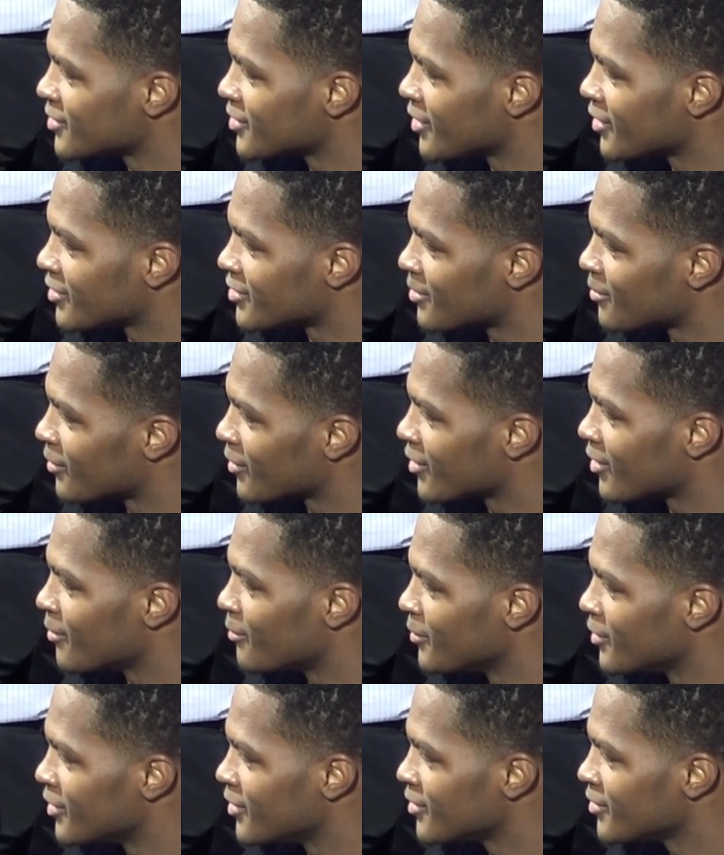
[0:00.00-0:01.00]
Every time I
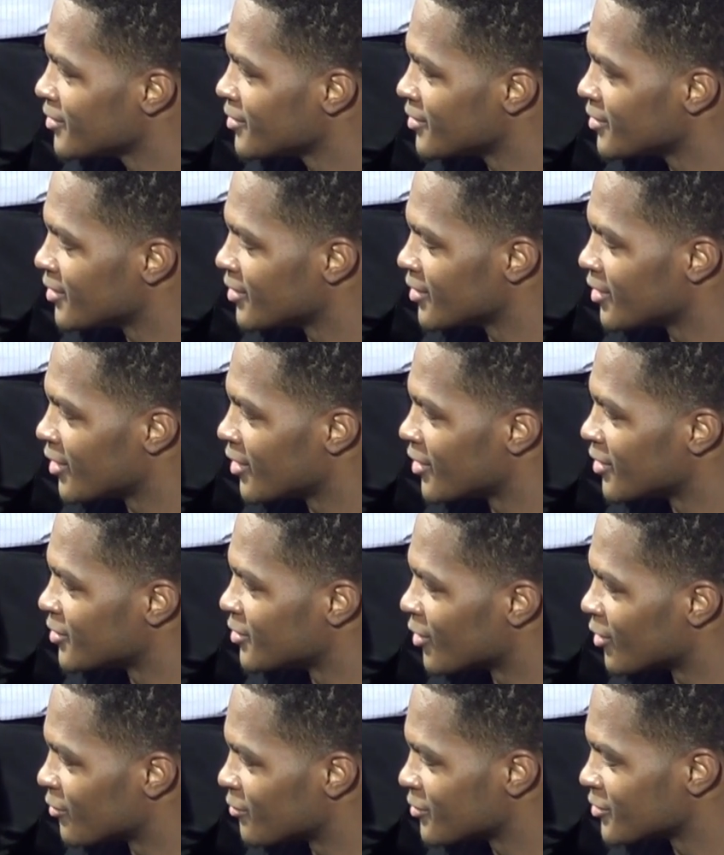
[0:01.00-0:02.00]
come in,
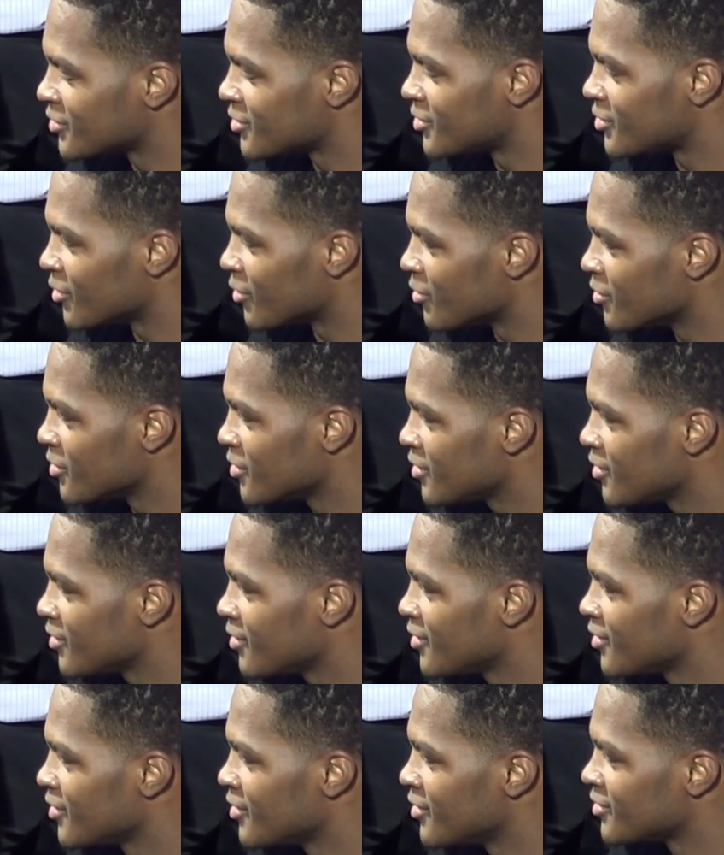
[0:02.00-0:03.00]
Dolphins, Joey,
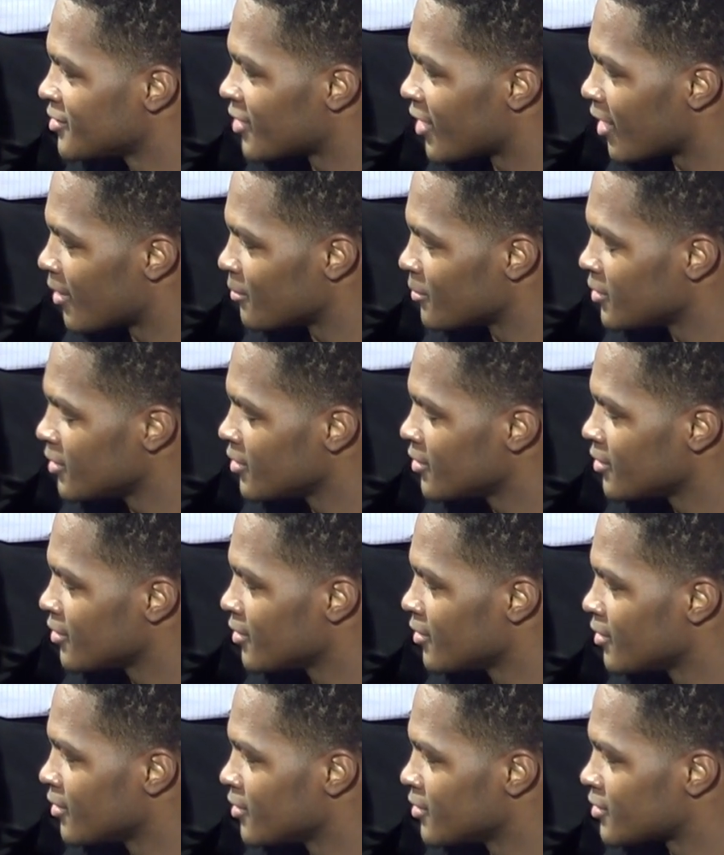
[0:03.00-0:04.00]
Tommy,
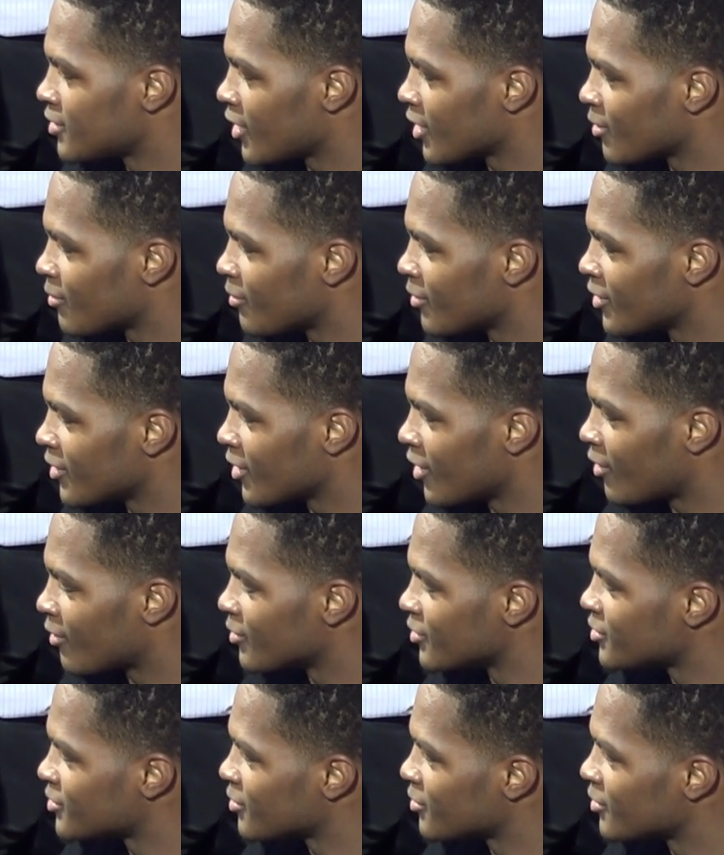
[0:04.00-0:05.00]
Taekwon, they
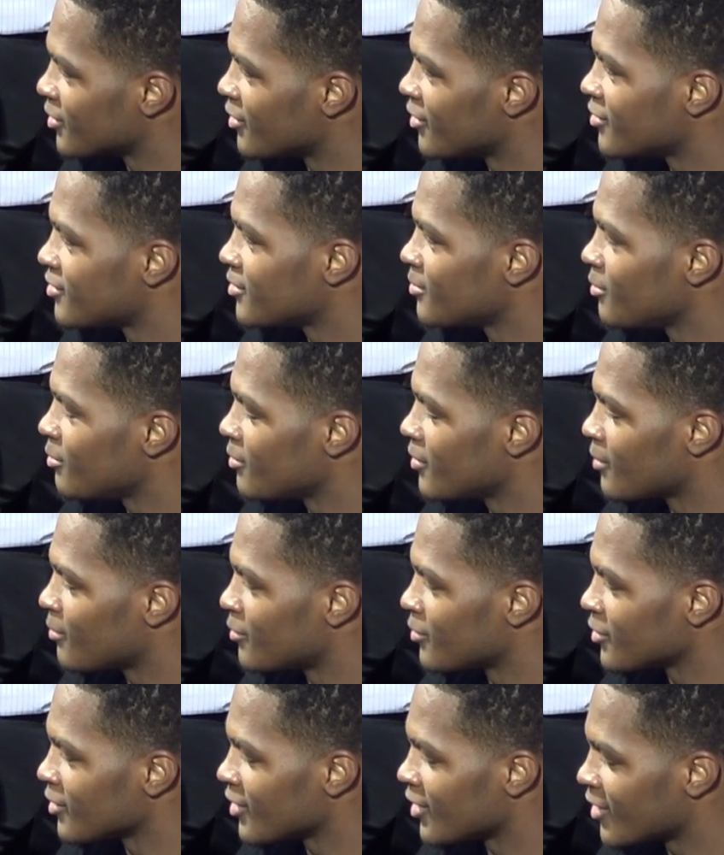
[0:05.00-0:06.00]
always show love to me when I'm
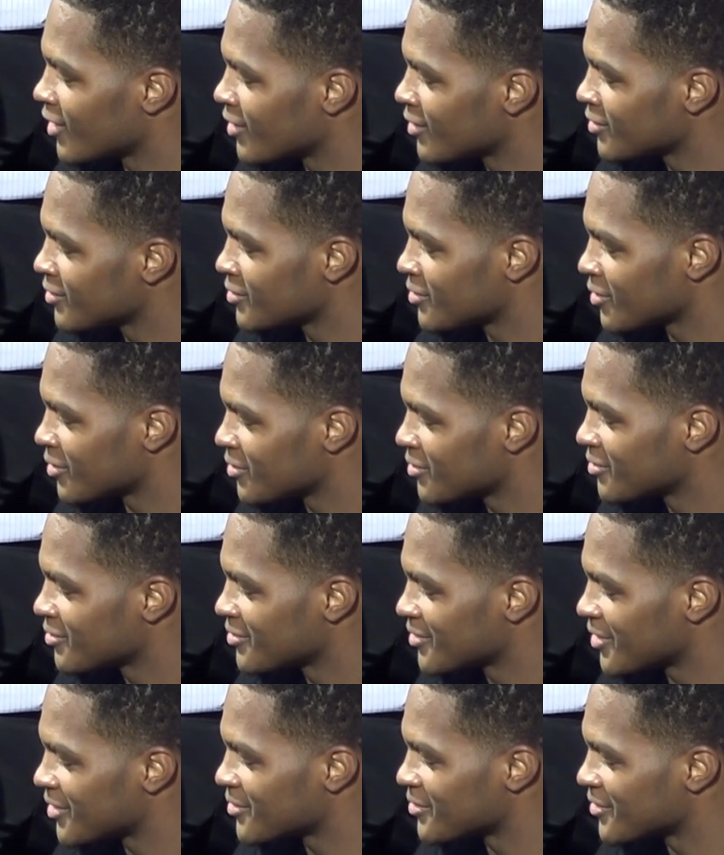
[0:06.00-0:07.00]
on the line. So
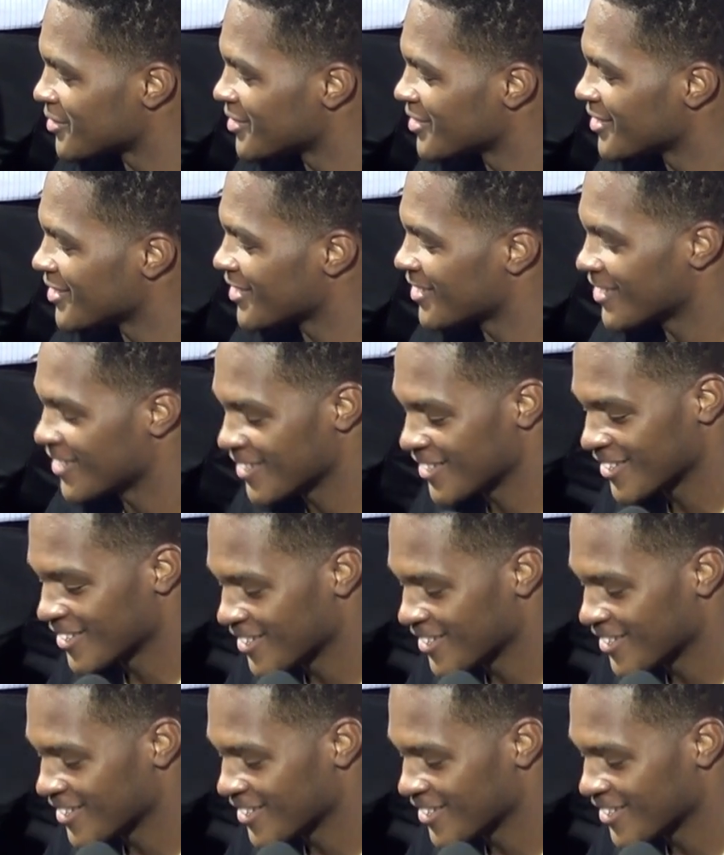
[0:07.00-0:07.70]
that's fine.